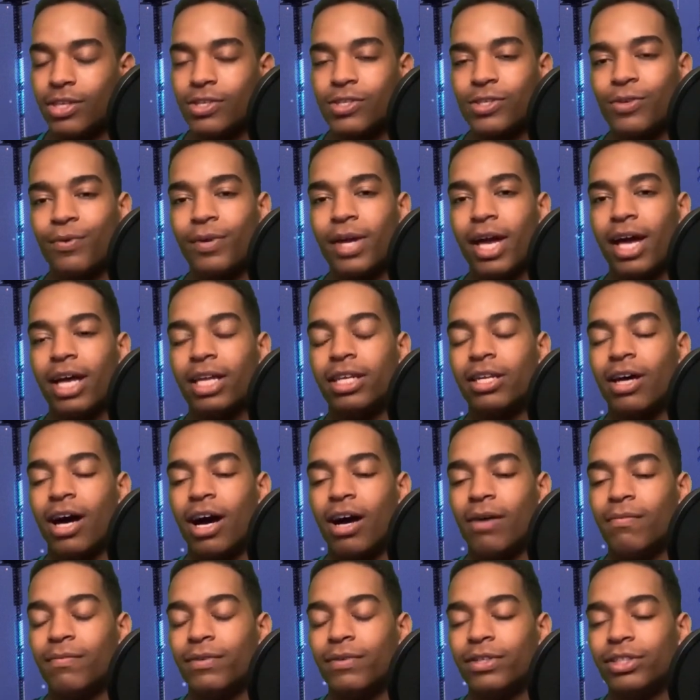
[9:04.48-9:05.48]
So we had the
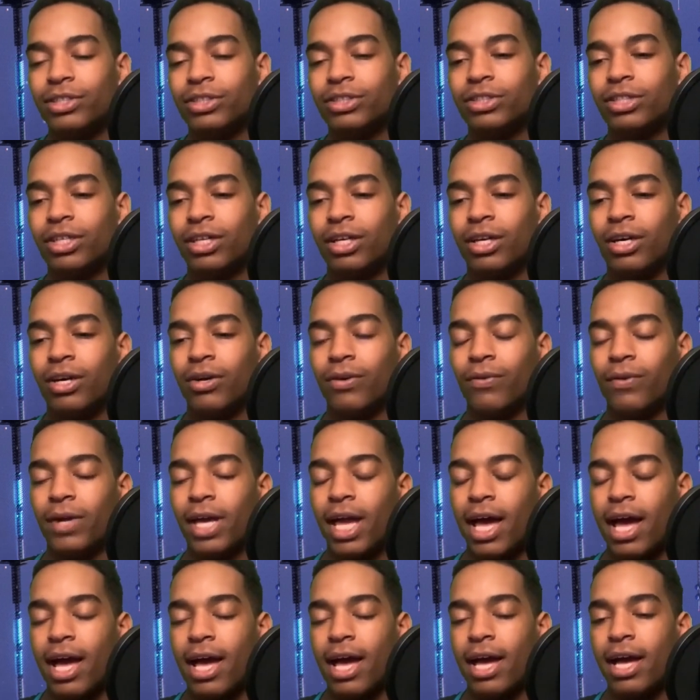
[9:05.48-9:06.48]
Amish,
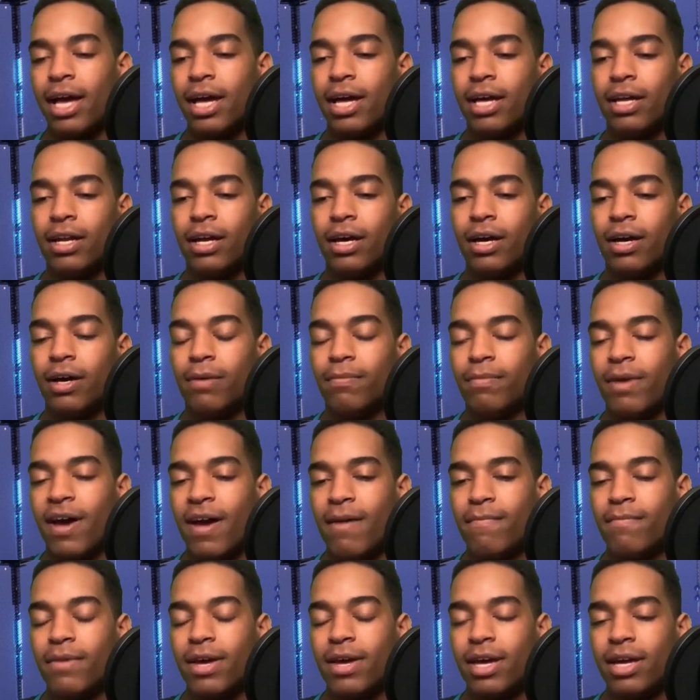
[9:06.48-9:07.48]
we had
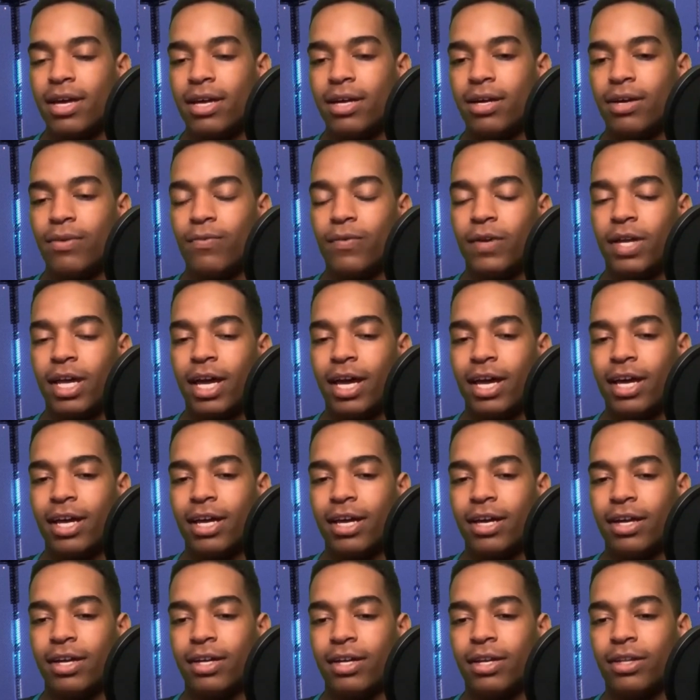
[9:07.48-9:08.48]
Batman, and we
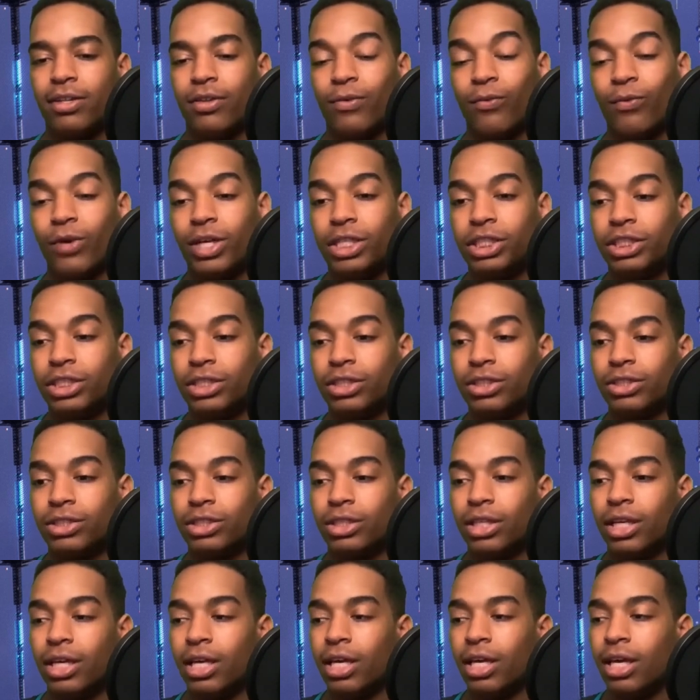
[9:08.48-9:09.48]
had the
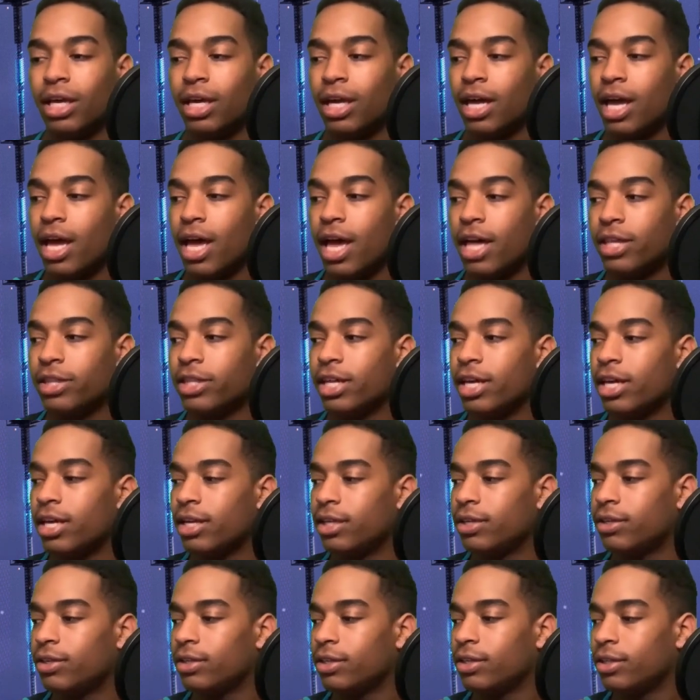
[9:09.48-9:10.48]
witches, and
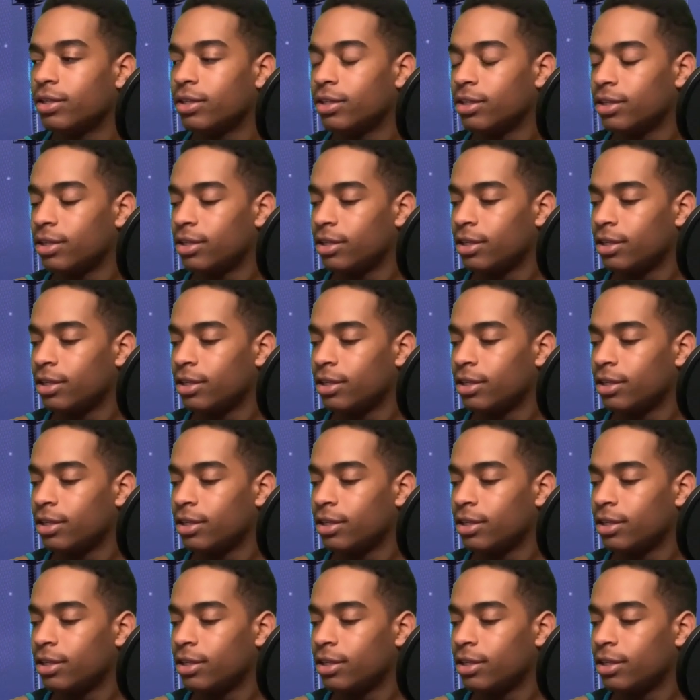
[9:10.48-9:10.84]
then